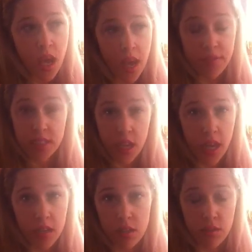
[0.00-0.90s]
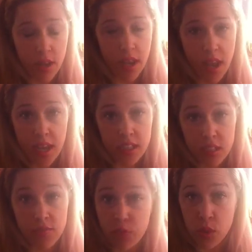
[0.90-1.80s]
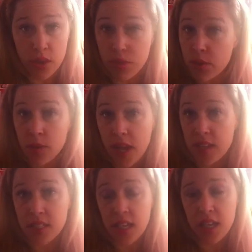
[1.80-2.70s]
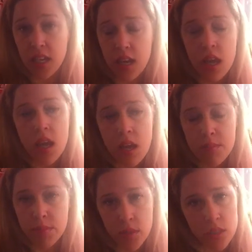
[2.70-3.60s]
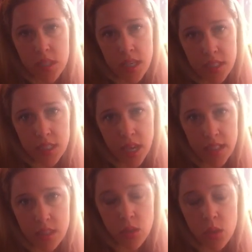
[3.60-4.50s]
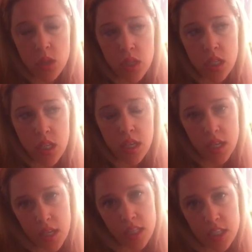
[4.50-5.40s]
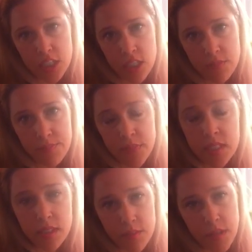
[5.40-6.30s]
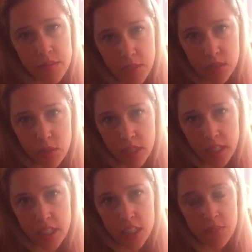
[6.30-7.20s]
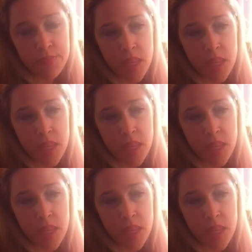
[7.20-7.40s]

I've taught ages 4 through 18, but mostly I teach high school English, sometimes middle school English.